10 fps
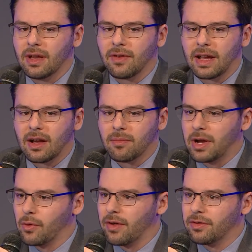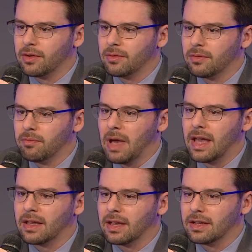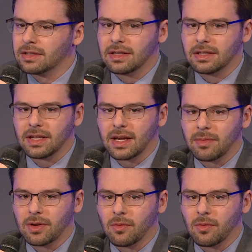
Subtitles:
If I count by revenue, banking is the segment